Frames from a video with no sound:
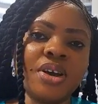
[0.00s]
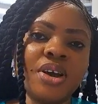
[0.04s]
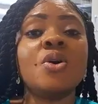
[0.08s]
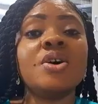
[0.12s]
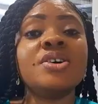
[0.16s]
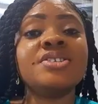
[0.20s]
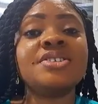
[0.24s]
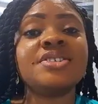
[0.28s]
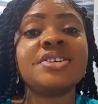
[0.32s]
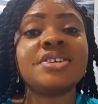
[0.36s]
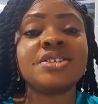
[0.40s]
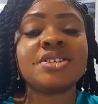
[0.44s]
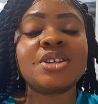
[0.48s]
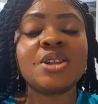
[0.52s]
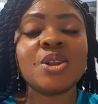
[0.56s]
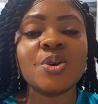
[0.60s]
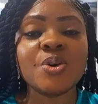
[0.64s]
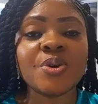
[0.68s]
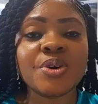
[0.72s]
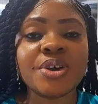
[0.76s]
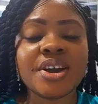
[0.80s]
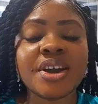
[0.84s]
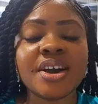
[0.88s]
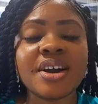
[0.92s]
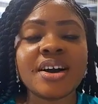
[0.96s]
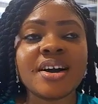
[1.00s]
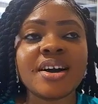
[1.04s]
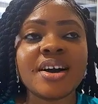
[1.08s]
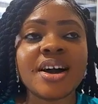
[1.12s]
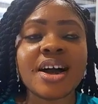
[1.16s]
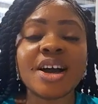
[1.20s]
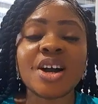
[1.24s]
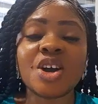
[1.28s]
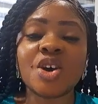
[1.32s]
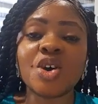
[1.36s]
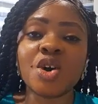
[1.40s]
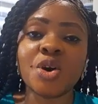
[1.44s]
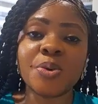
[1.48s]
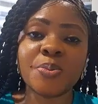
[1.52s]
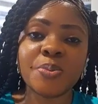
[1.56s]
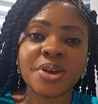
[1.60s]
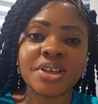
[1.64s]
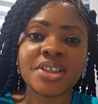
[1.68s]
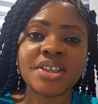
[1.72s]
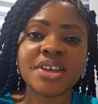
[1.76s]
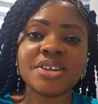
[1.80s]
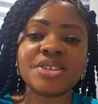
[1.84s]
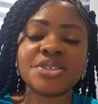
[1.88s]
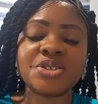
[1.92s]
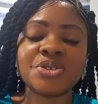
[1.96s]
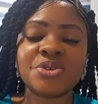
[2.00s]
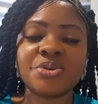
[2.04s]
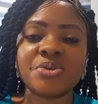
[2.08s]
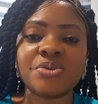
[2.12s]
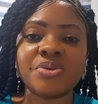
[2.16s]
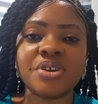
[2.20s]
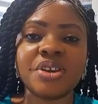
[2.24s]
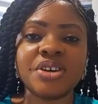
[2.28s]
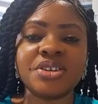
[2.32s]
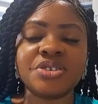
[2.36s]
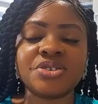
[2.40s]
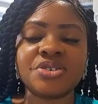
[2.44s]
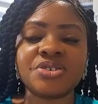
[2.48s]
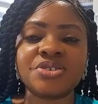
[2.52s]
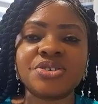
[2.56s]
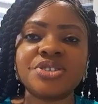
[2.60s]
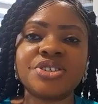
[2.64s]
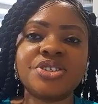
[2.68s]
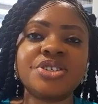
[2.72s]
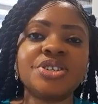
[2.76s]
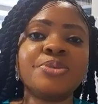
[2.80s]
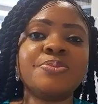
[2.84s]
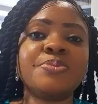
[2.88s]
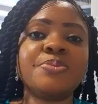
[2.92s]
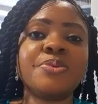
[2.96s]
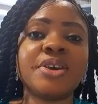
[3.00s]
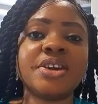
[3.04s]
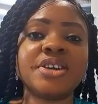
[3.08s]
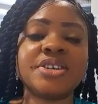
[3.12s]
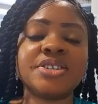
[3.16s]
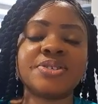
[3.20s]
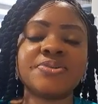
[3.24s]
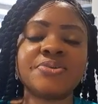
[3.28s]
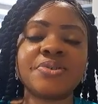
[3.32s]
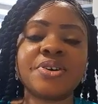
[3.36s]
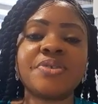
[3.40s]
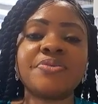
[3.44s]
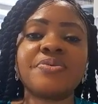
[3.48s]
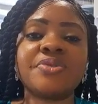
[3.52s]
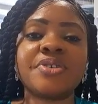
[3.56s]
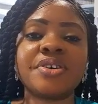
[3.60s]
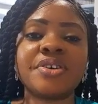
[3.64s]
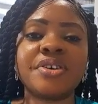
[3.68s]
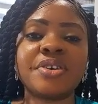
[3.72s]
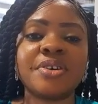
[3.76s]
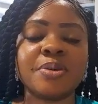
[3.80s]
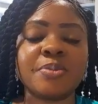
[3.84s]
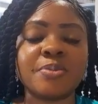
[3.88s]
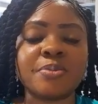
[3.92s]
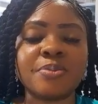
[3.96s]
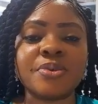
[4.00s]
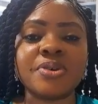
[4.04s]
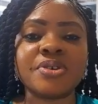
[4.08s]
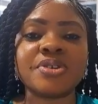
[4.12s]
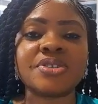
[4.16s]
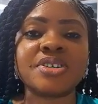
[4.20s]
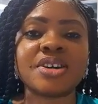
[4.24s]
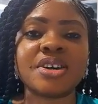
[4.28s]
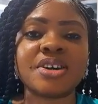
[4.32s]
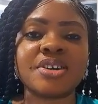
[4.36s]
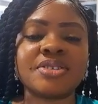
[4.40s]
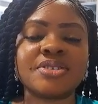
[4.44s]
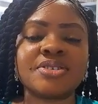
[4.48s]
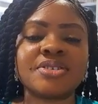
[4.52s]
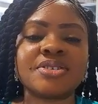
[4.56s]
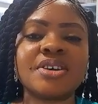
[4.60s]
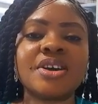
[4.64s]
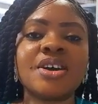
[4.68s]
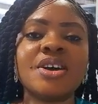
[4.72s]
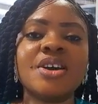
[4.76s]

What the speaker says: Once he's loyal and committed to your relationship, it's very, very important.